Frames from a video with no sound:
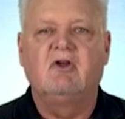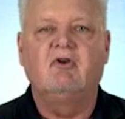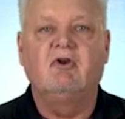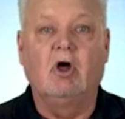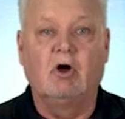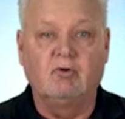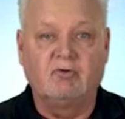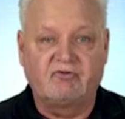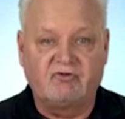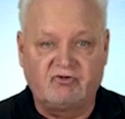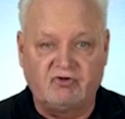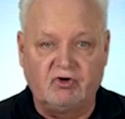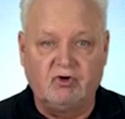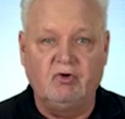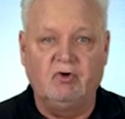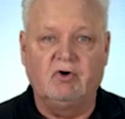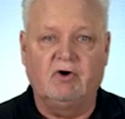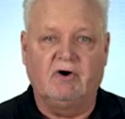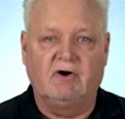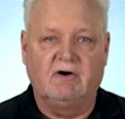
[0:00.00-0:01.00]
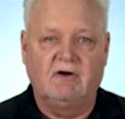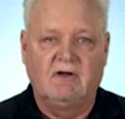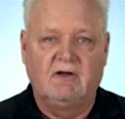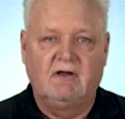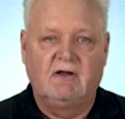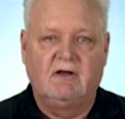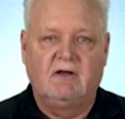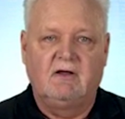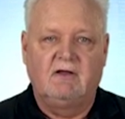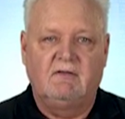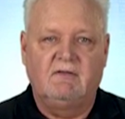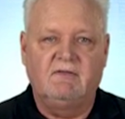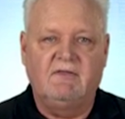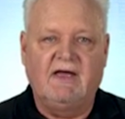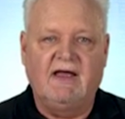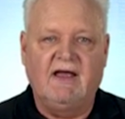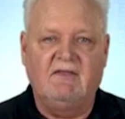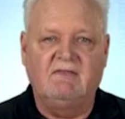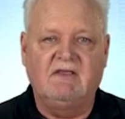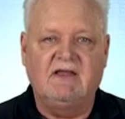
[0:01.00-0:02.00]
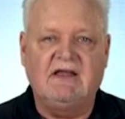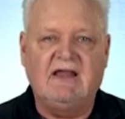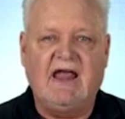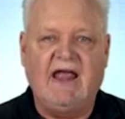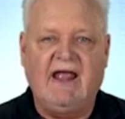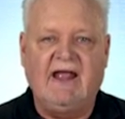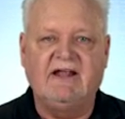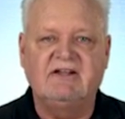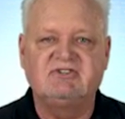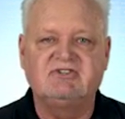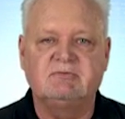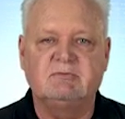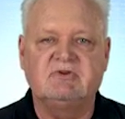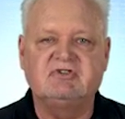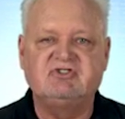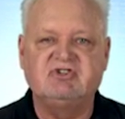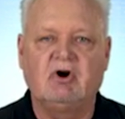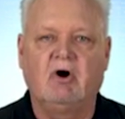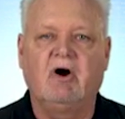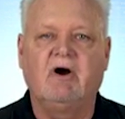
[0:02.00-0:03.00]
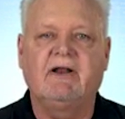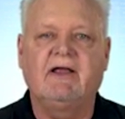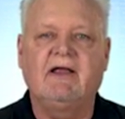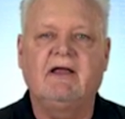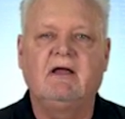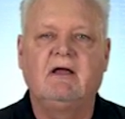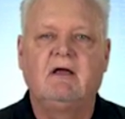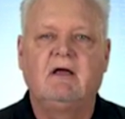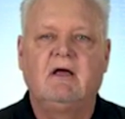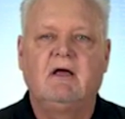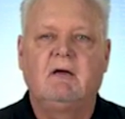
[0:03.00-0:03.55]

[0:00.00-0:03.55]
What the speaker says: no sooner than the age of majority,